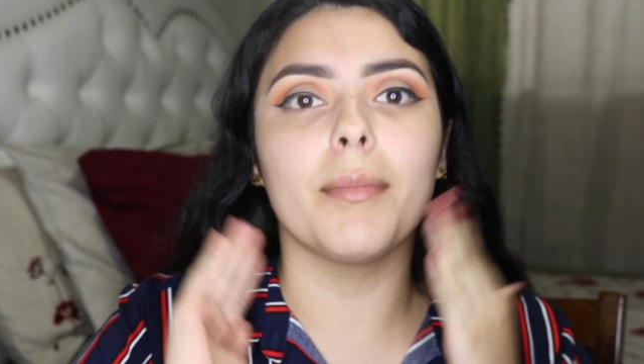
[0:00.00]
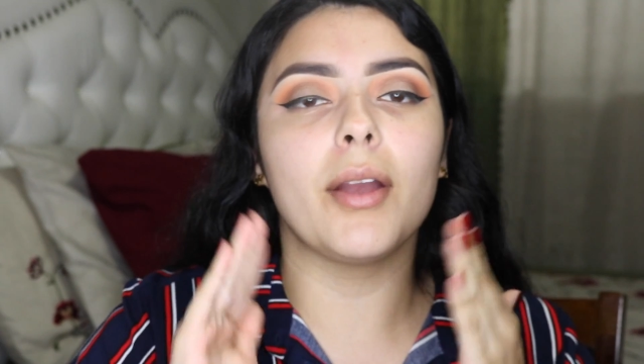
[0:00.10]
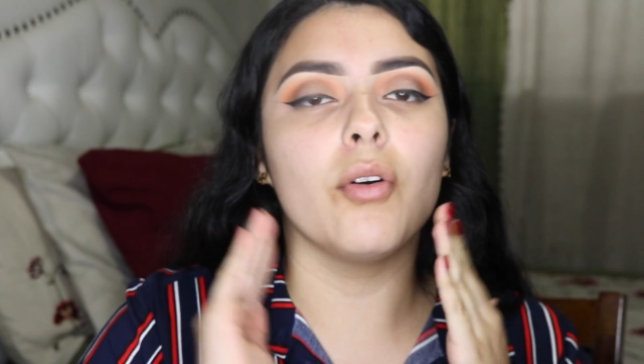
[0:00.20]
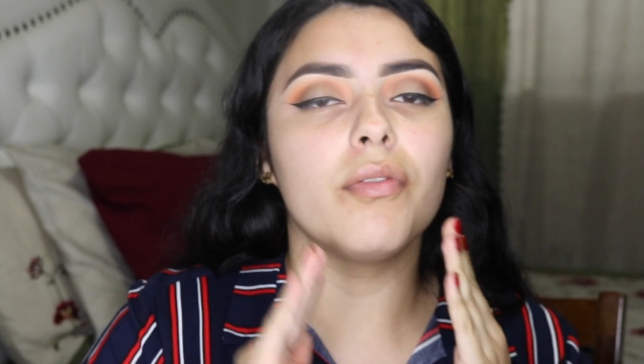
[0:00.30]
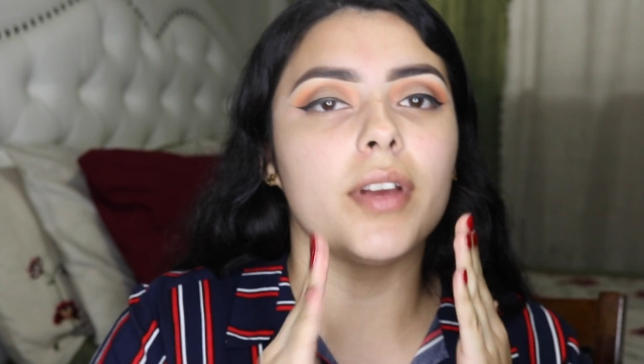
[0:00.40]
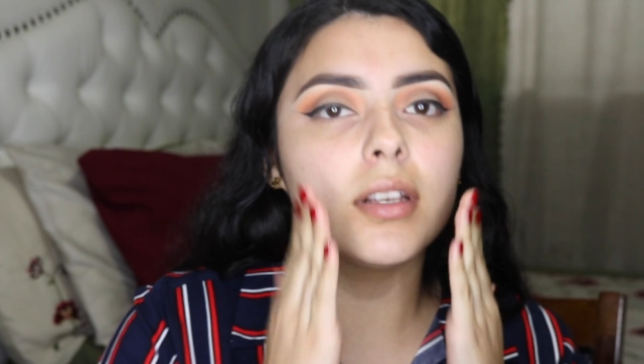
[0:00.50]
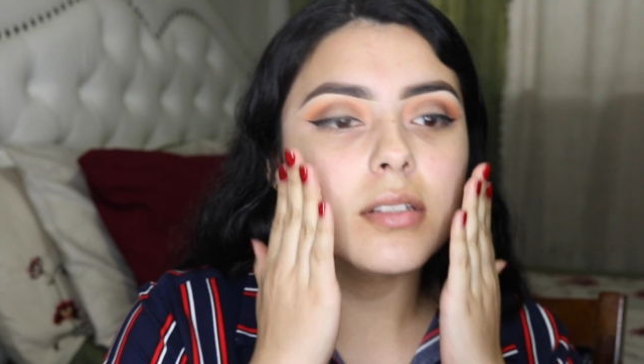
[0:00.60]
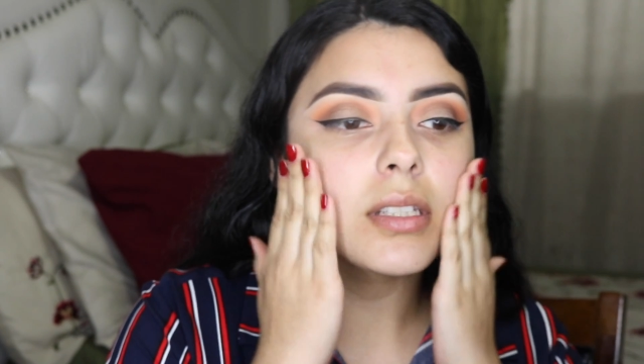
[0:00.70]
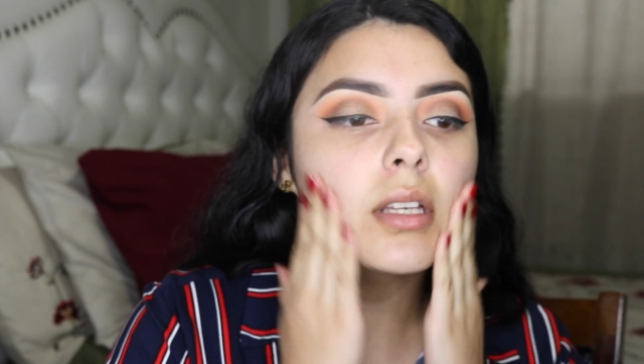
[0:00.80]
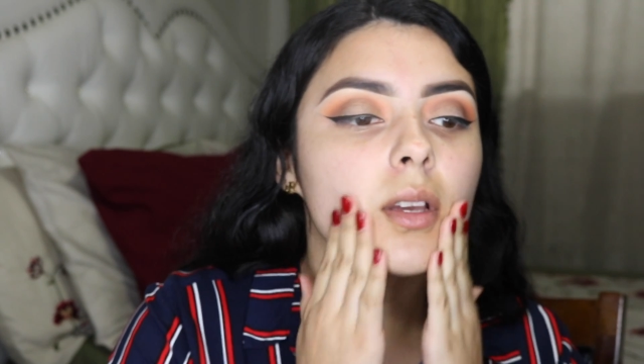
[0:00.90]
my whole
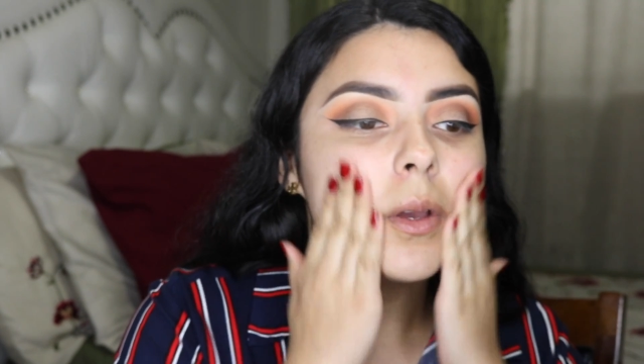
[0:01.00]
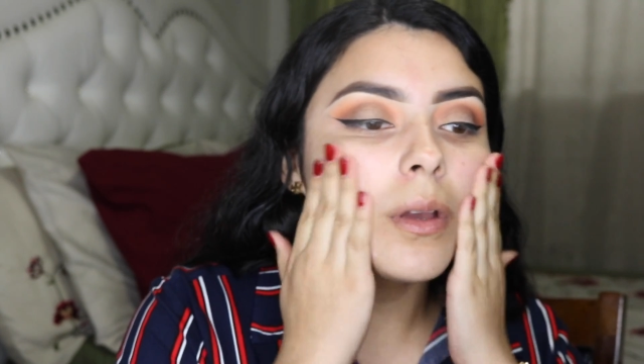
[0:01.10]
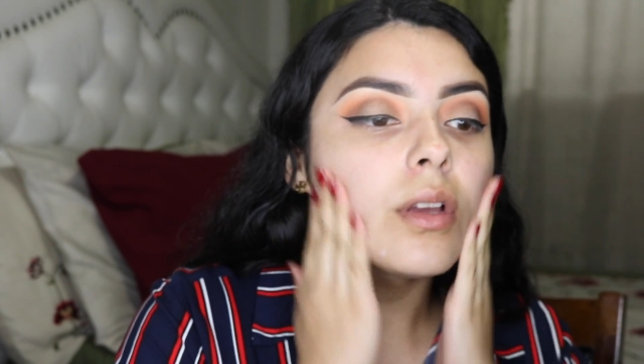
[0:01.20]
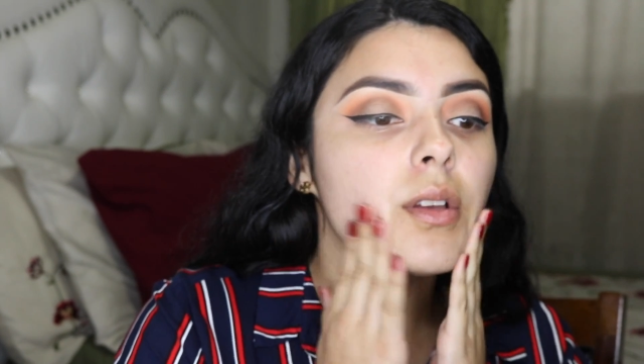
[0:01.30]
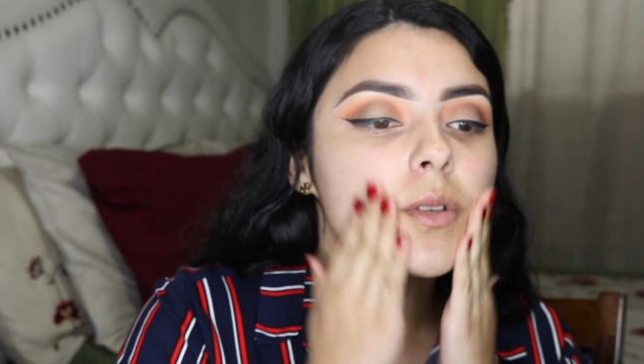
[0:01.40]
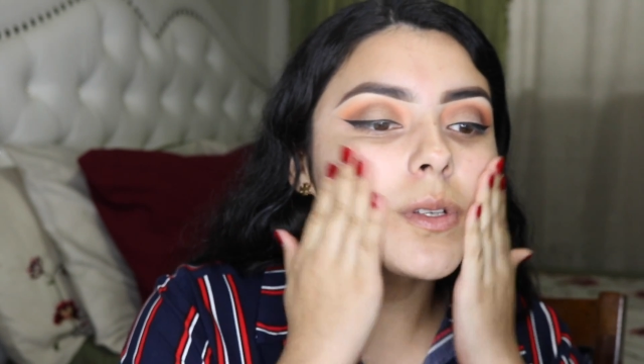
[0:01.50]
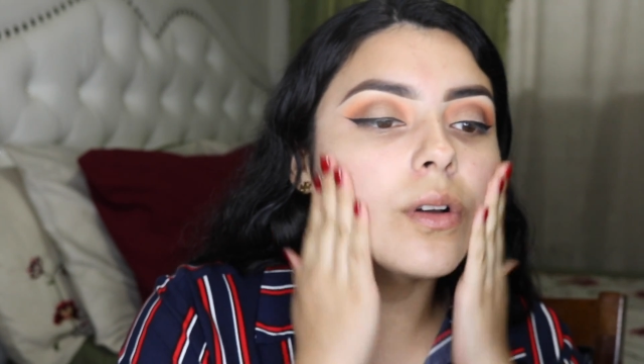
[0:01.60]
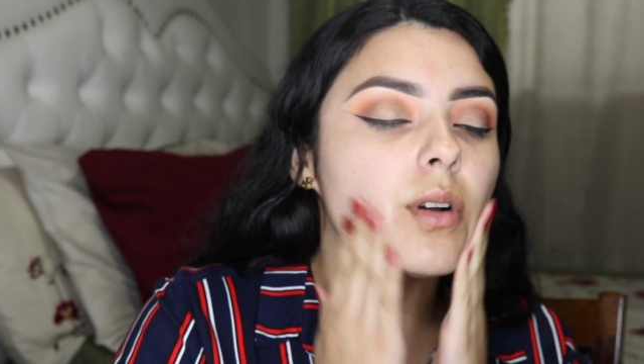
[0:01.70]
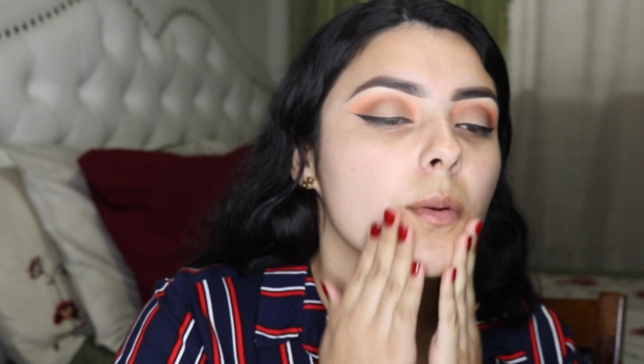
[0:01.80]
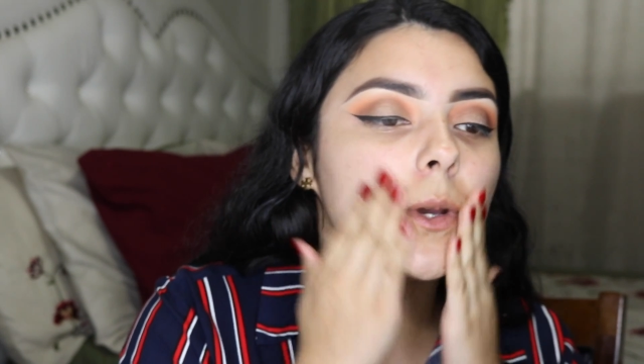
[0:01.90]
face.
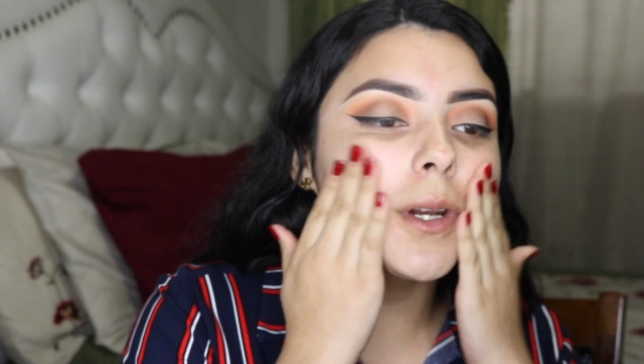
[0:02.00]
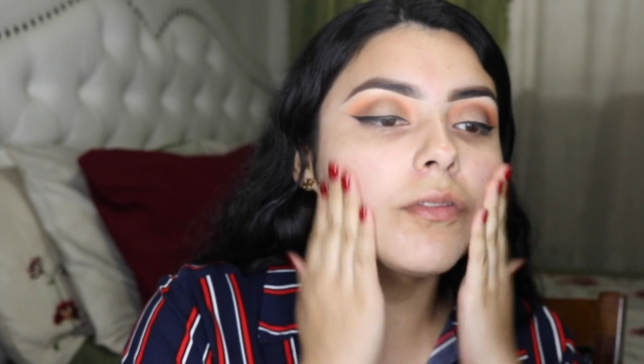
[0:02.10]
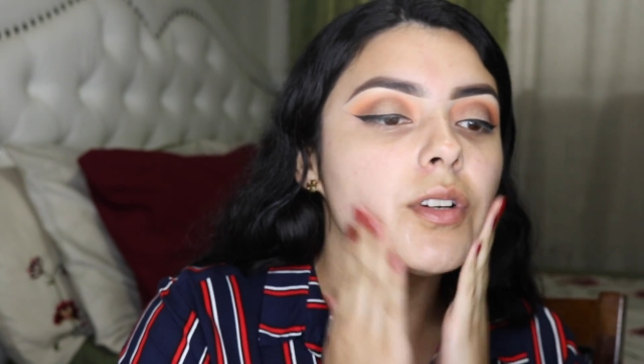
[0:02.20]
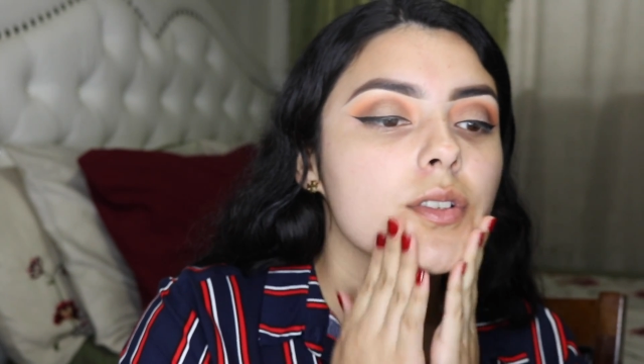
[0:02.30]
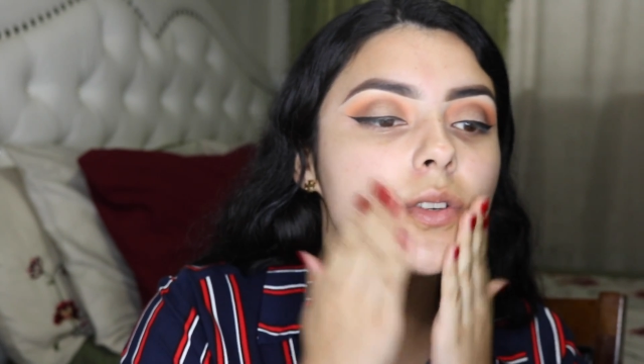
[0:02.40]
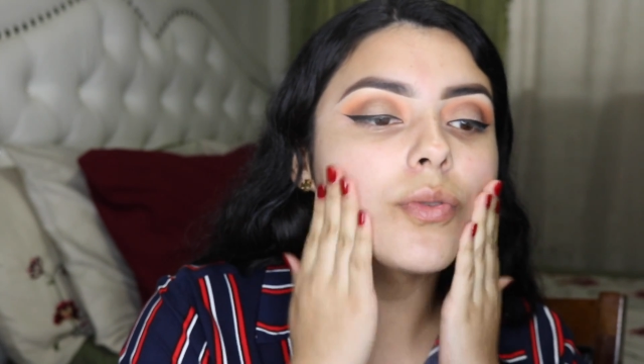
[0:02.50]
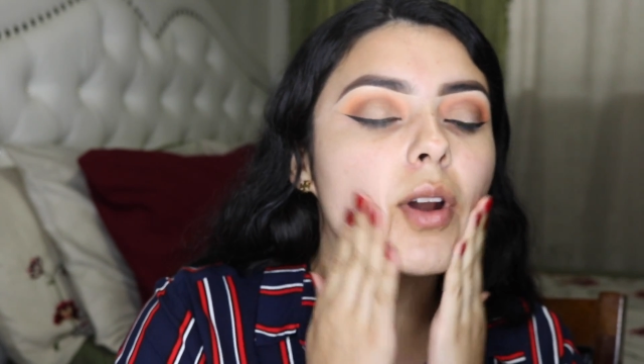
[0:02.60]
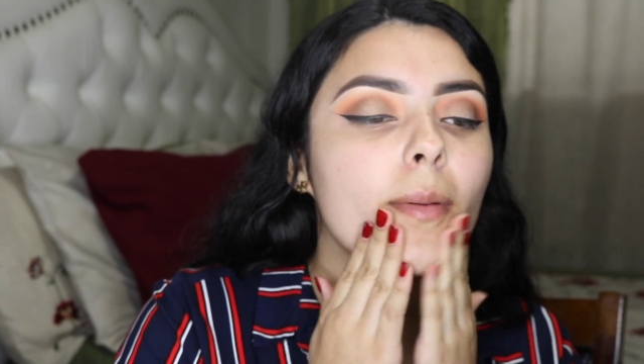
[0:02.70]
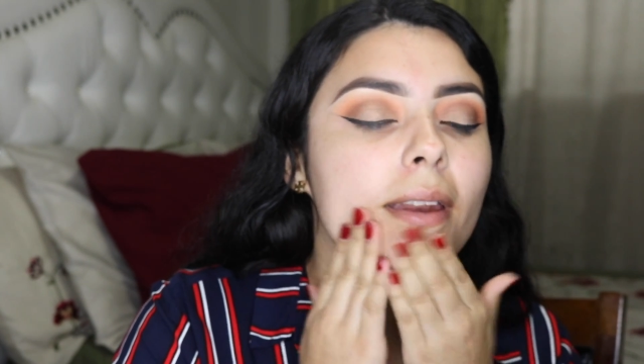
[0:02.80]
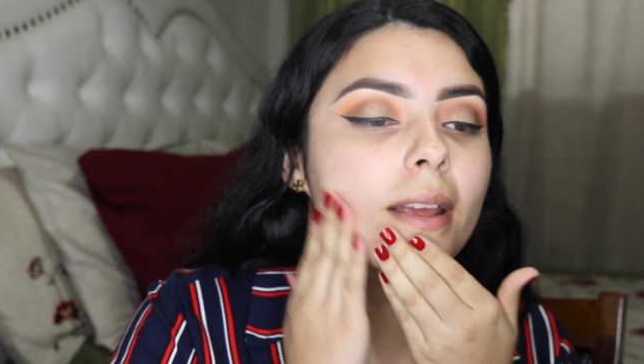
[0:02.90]
So I'm gonna first
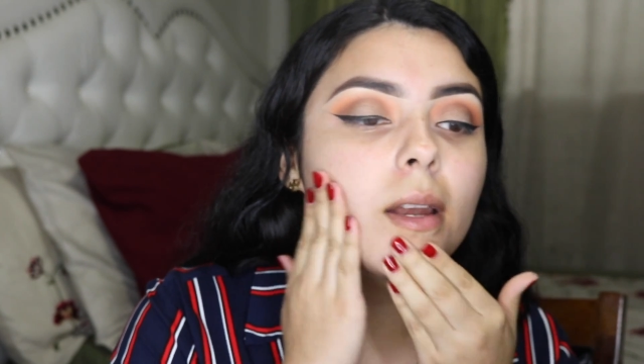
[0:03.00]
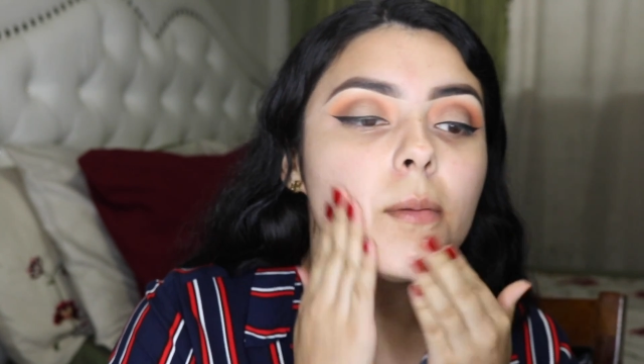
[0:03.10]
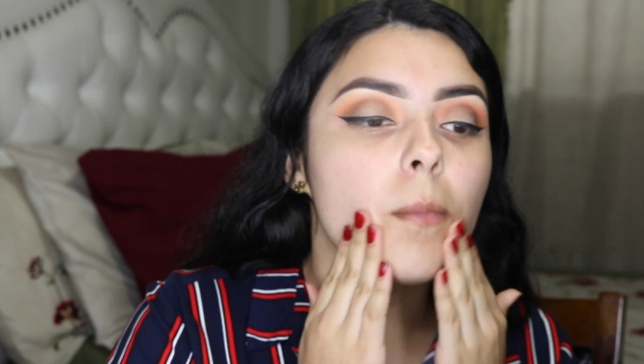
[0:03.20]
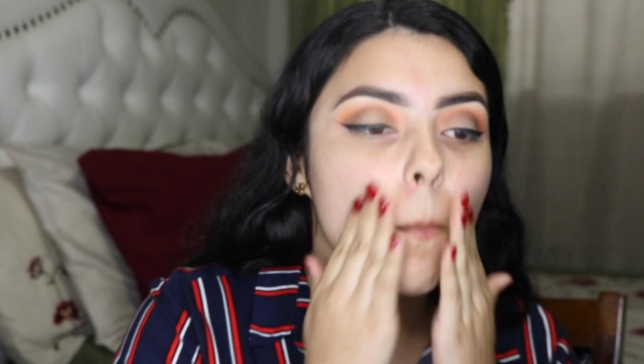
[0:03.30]
rub it in